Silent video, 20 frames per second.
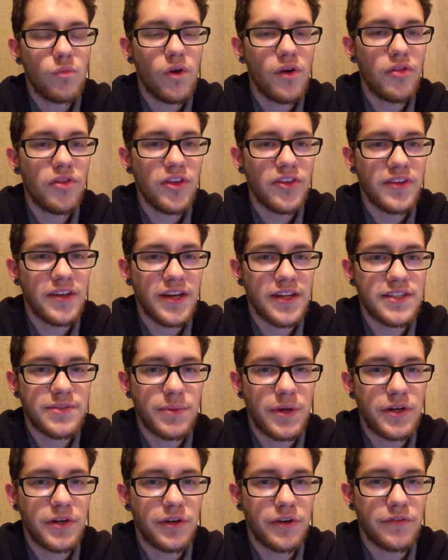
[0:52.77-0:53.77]
One thing that gets
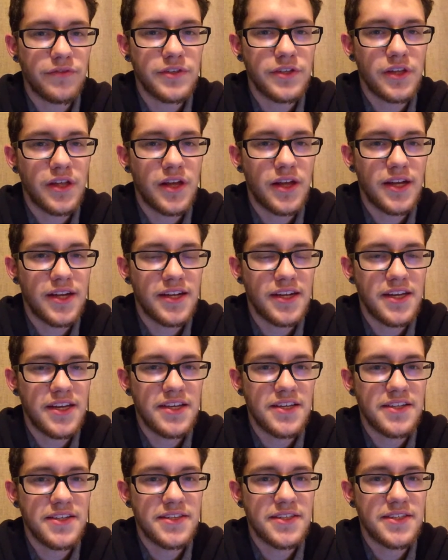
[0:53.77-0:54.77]
my nerves a lot
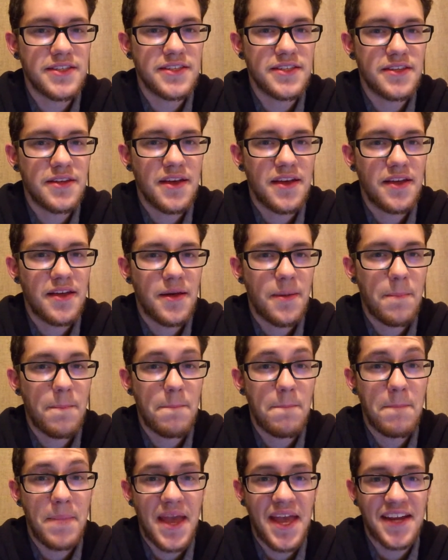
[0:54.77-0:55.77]
is
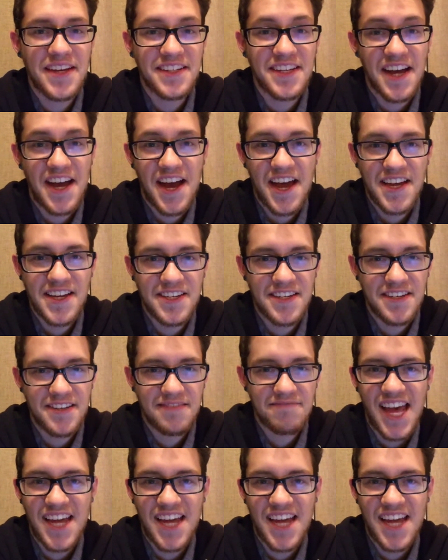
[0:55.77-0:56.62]
mankind.